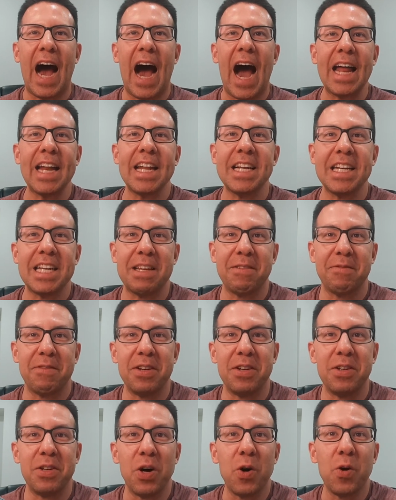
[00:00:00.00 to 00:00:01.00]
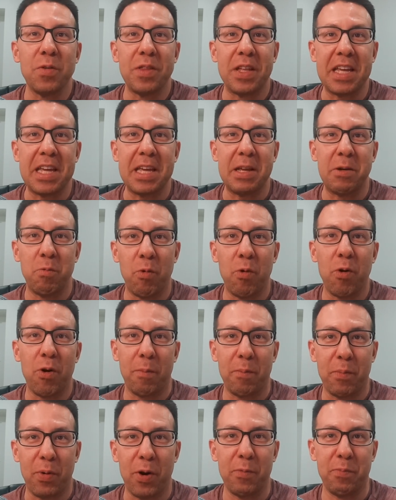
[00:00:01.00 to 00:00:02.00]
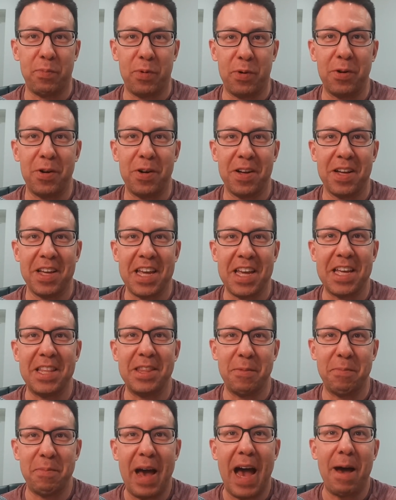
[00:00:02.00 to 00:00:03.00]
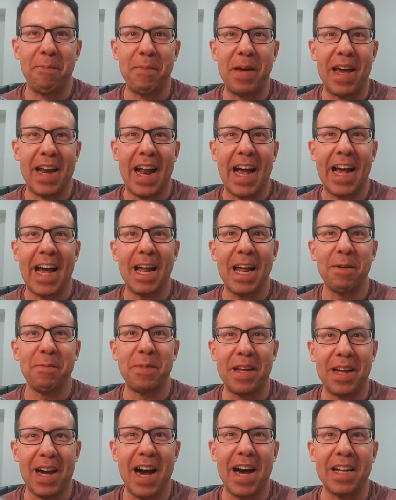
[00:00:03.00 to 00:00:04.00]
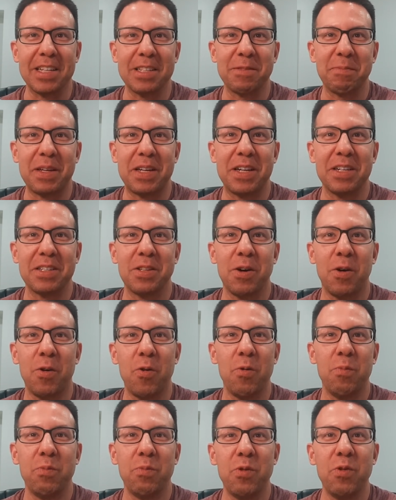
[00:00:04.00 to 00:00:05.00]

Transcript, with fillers: I didn't even know that he wore purple in the Batman. I got to be honest, because the whole